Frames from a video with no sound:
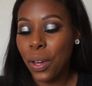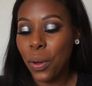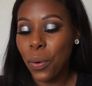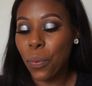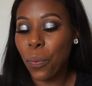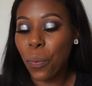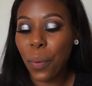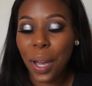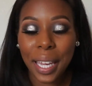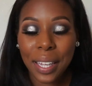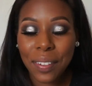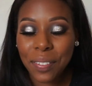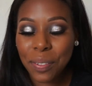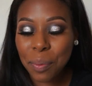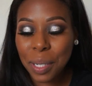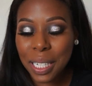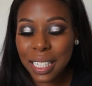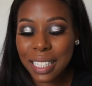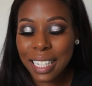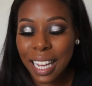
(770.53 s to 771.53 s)
waved
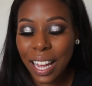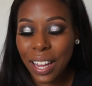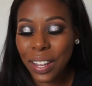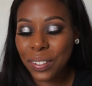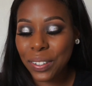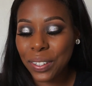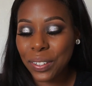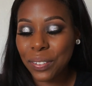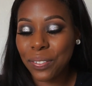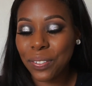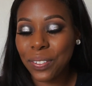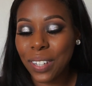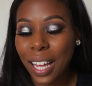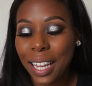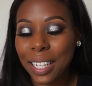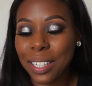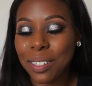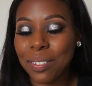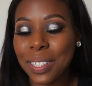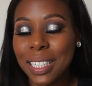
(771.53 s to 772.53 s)
me down and
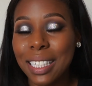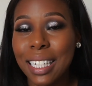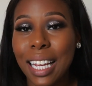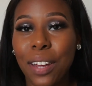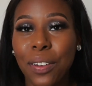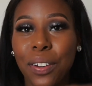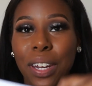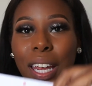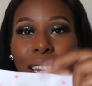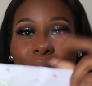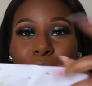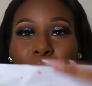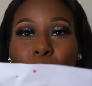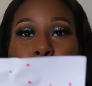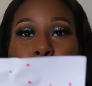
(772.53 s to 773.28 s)
flagged me down and